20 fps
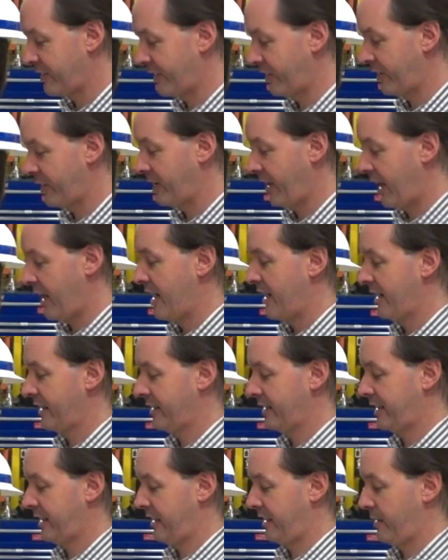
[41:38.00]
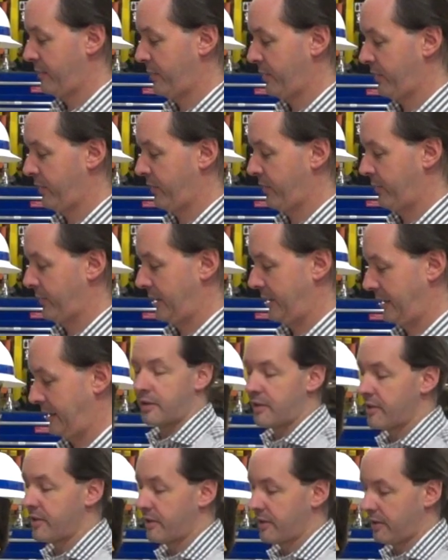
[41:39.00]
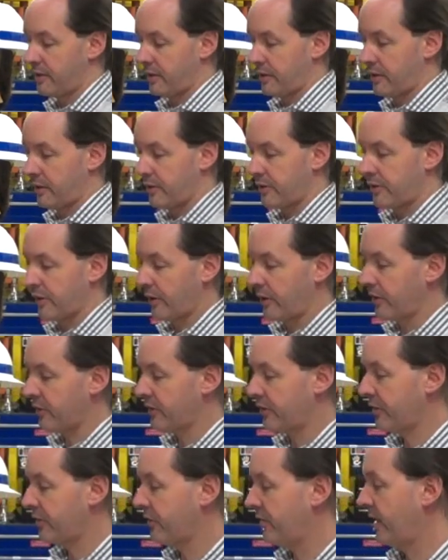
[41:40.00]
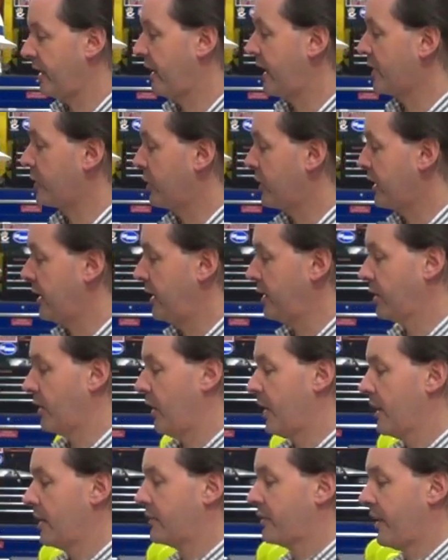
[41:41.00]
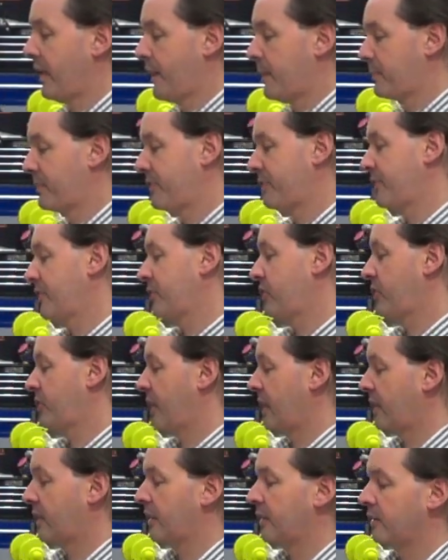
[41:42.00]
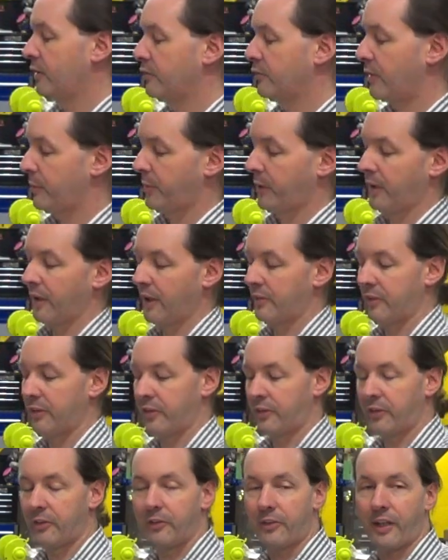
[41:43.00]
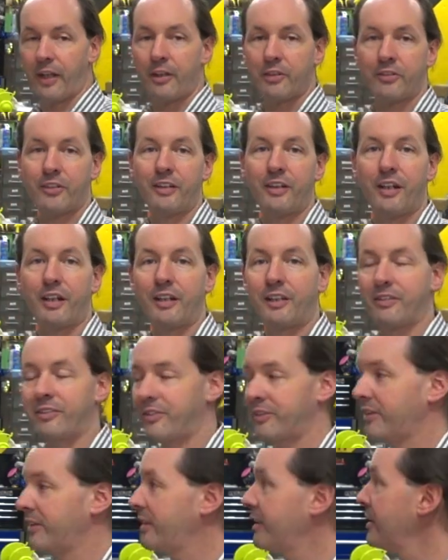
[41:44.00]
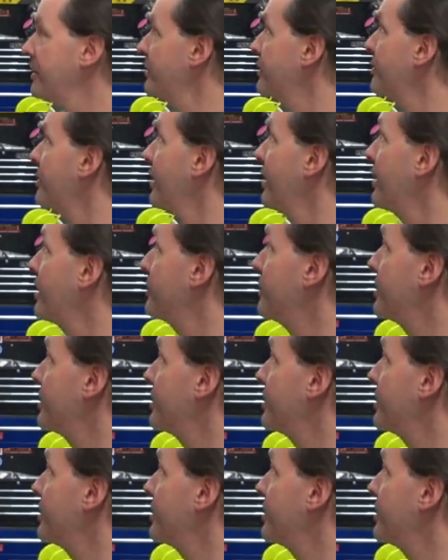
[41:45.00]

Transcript: turn on camera three. So this is the Electrocutor autopsy shot on November 11th, 2019. Time